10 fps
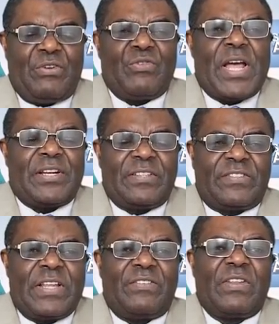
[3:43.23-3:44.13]
in the United
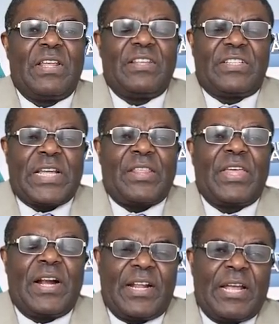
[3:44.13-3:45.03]
States start
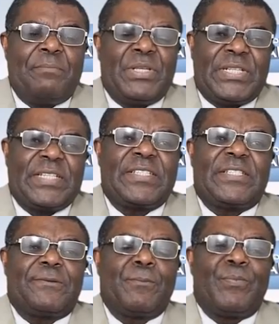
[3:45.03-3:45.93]
healthcare businesses.